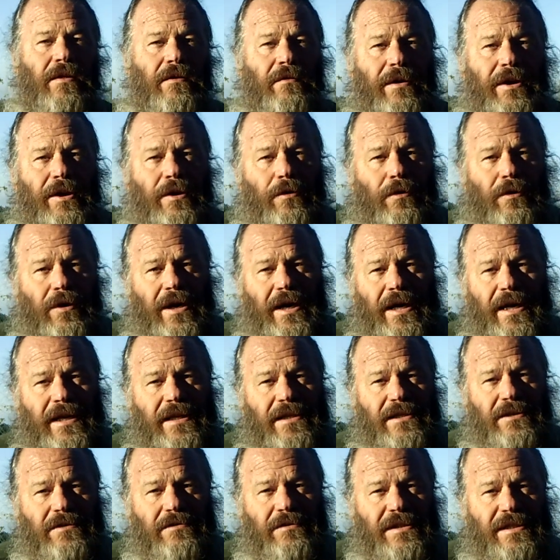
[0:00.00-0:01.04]
the recorded
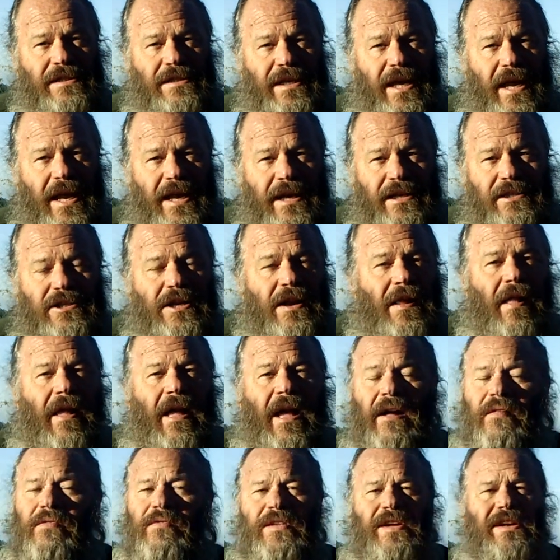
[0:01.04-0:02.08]
history stage
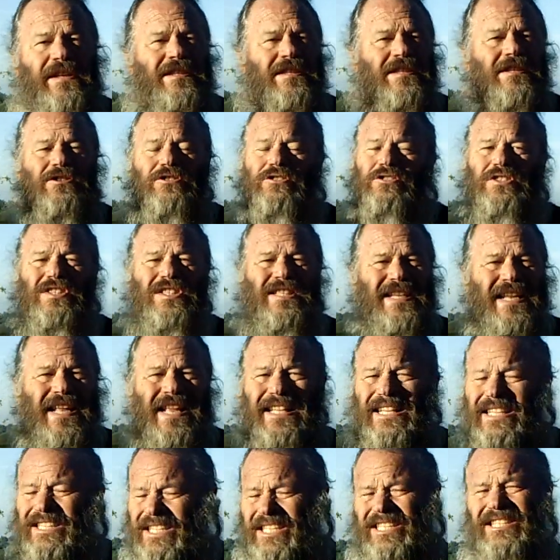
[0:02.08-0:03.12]
and this you'll
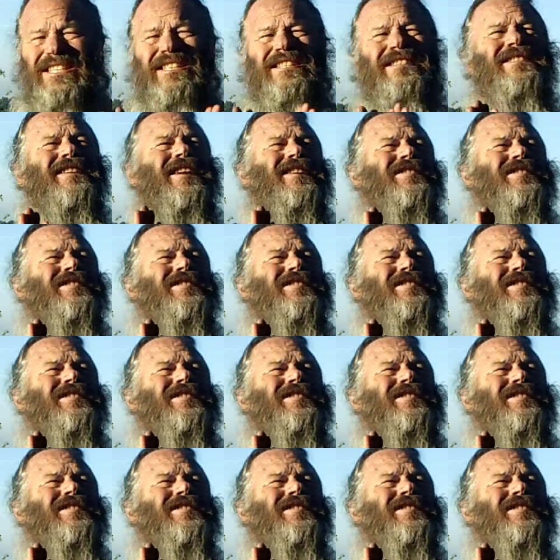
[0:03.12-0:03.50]
see that this is